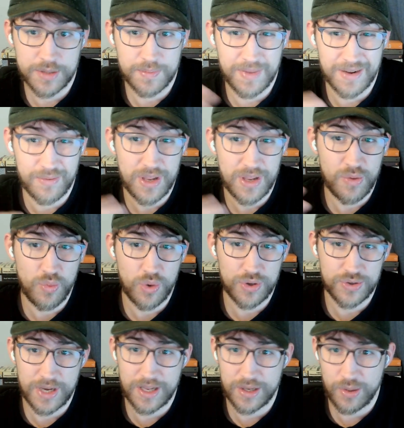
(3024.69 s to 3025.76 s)
But when you want
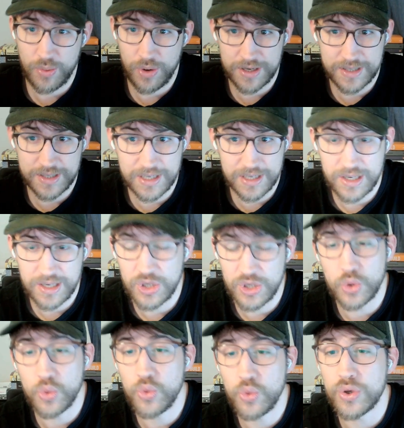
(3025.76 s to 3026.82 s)
to add quality,
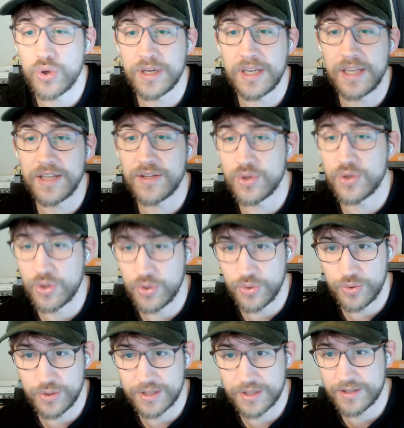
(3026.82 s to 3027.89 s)
you don't need to
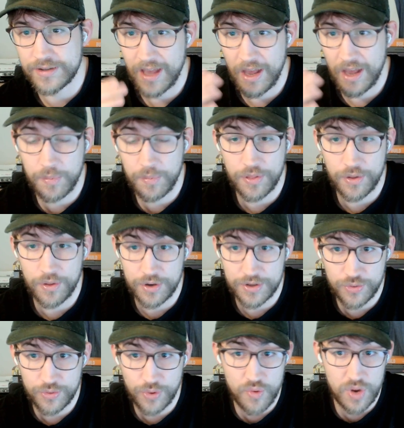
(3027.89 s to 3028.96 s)
use
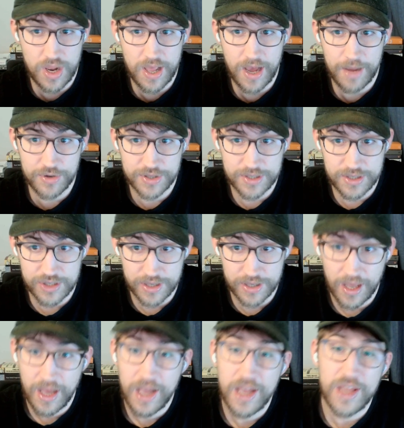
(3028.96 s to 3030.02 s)
FP32 or really high precision.
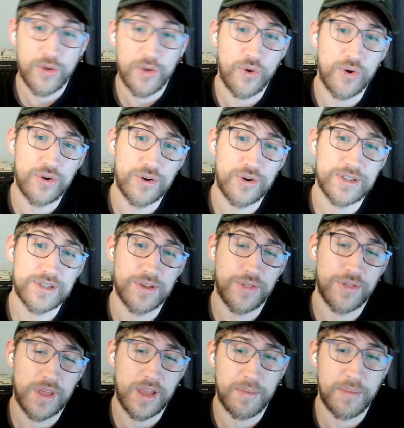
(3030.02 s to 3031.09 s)
You could also
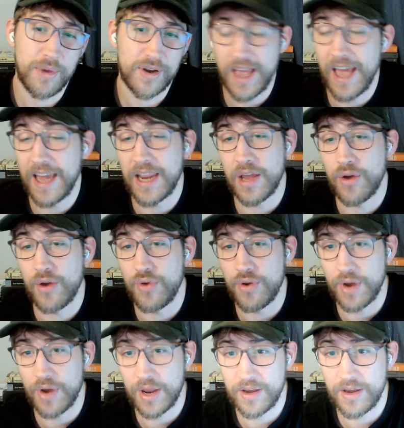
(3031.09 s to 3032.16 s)
think about adding a
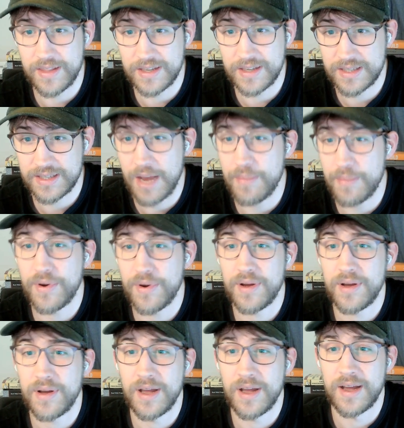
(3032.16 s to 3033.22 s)
re-ranker at the step
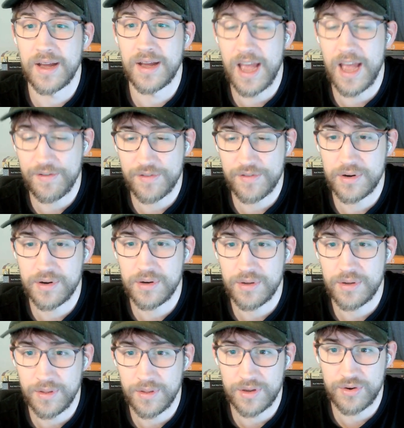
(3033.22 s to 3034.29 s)
after
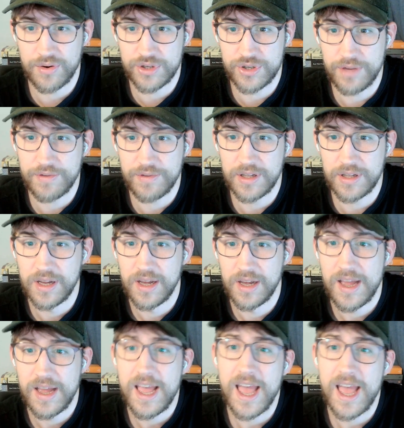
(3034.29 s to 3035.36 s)
the retrieval
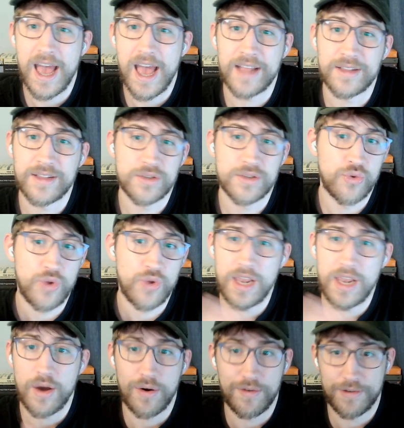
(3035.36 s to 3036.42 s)
and
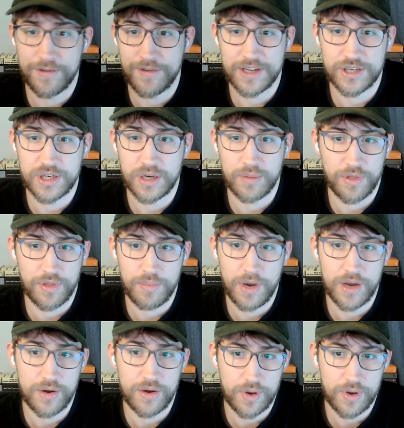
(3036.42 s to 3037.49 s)
really overfetching with
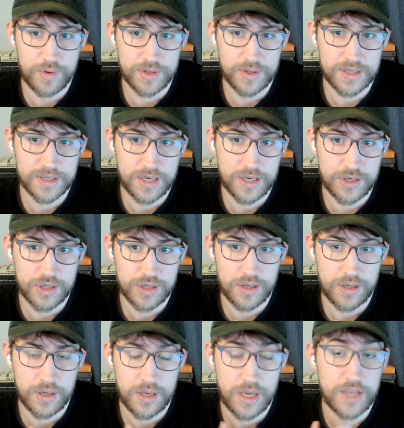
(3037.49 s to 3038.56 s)
binary quantization.
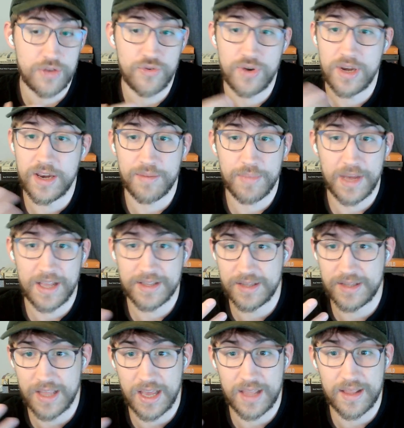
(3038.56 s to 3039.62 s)
It really depends
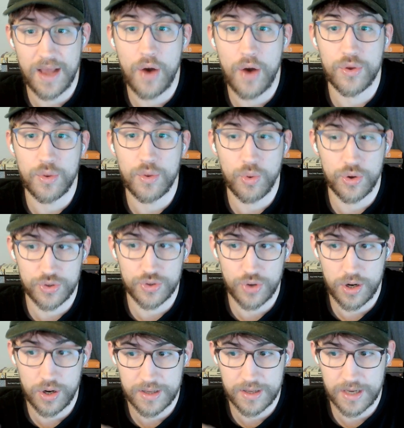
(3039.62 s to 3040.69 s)
in the end how you want to
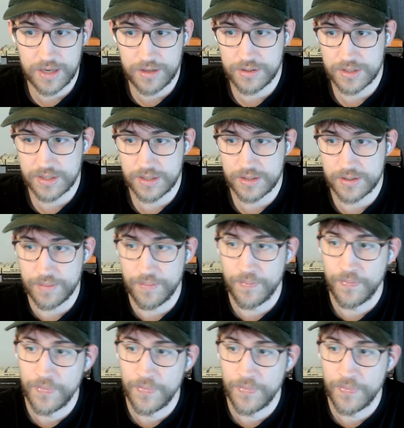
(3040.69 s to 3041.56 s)
architect your system.